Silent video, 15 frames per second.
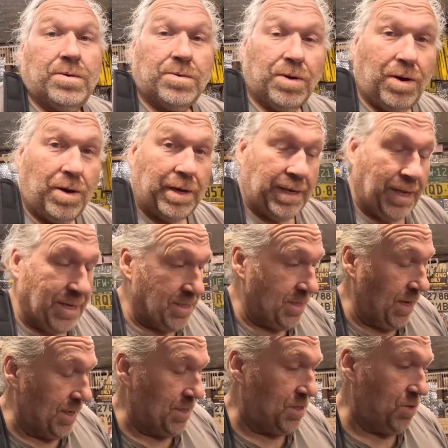Right, that's
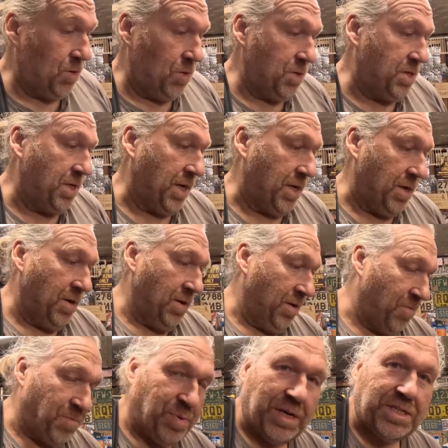that sorted.
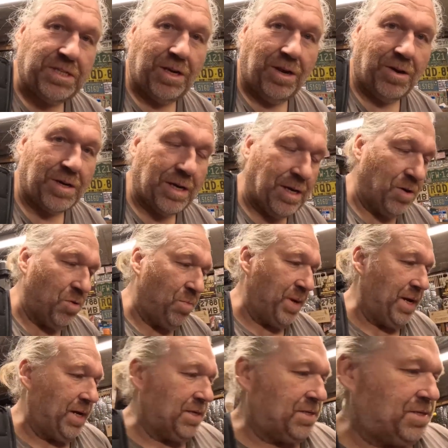I've pressed it along a little bit,